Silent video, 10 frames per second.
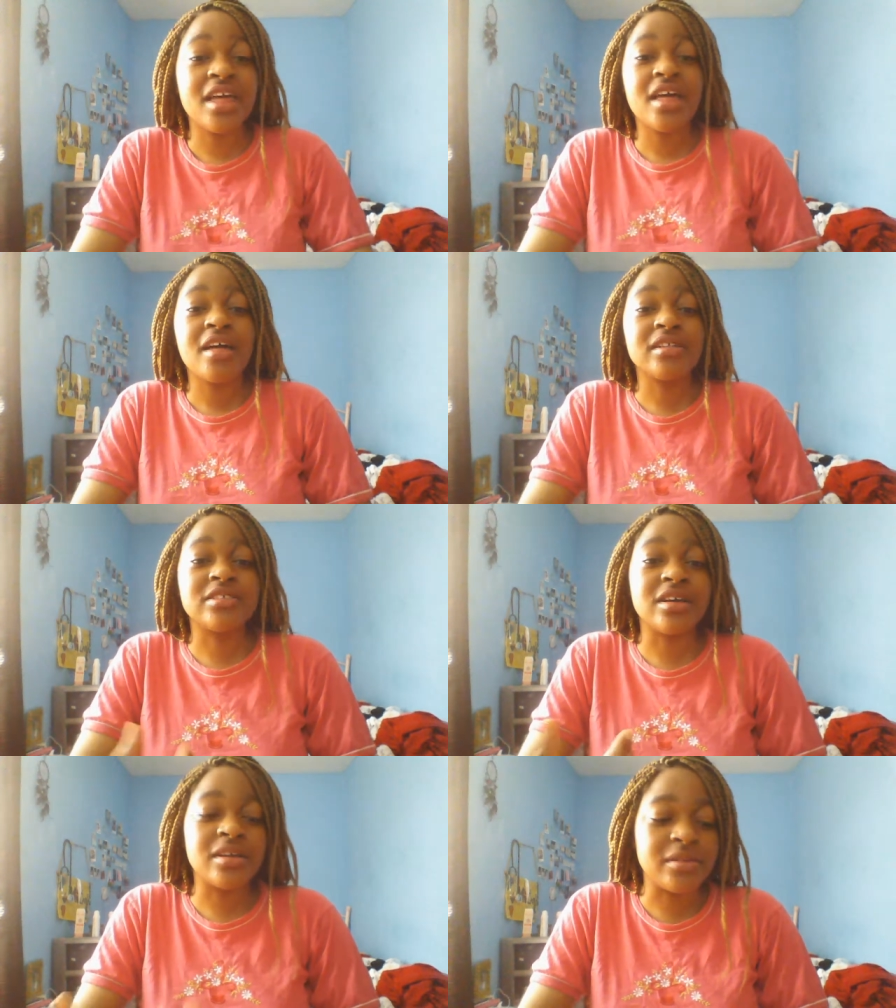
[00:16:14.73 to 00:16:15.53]
in
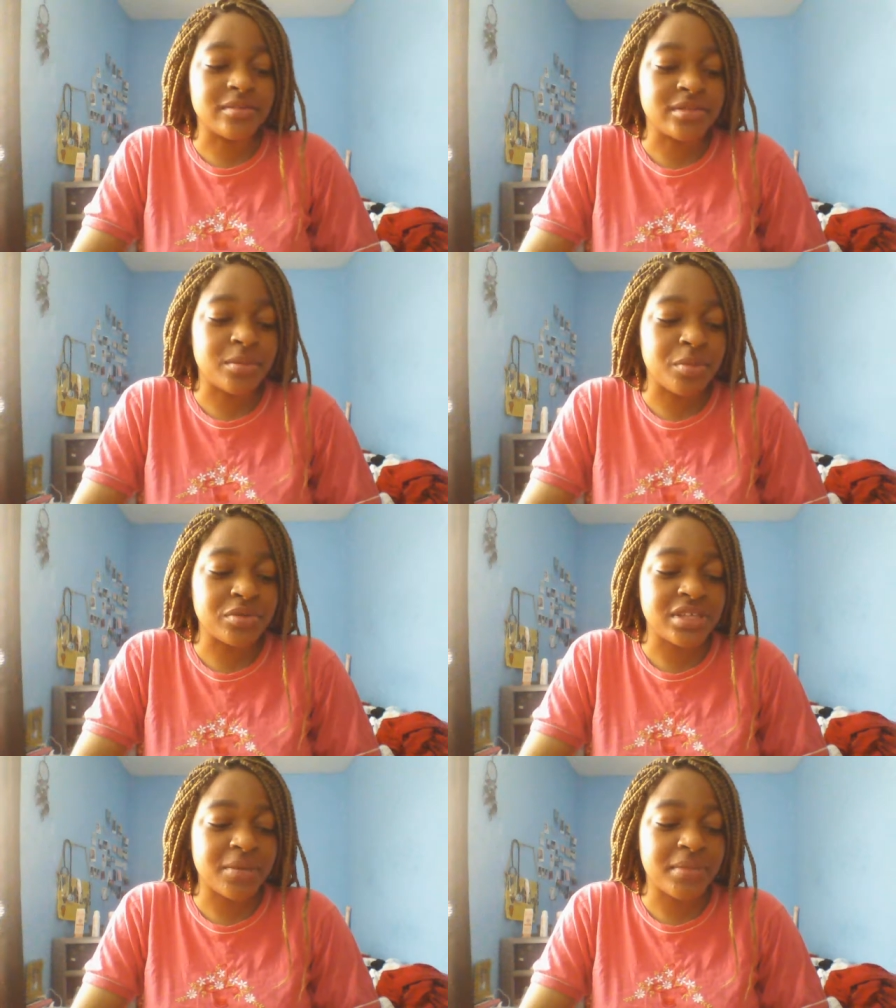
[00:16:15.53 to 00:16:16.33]

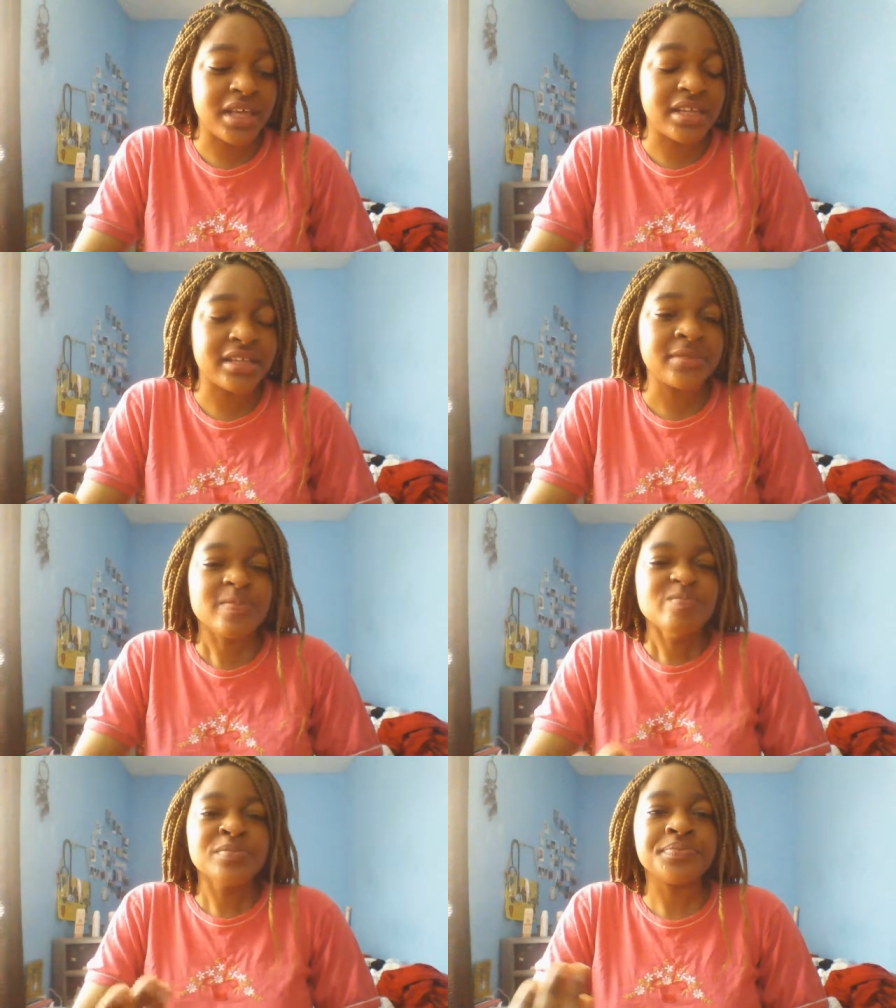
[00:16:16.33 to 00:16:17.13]
uh, supporting
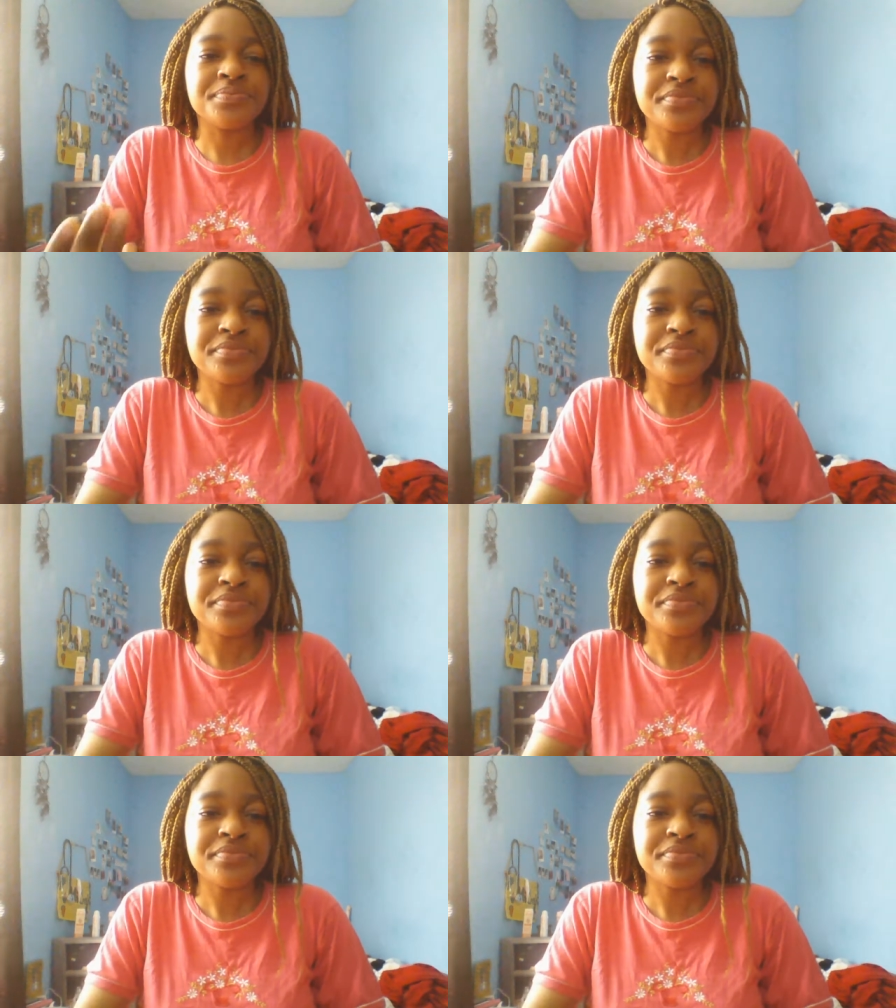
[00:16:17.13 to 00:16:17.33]
me.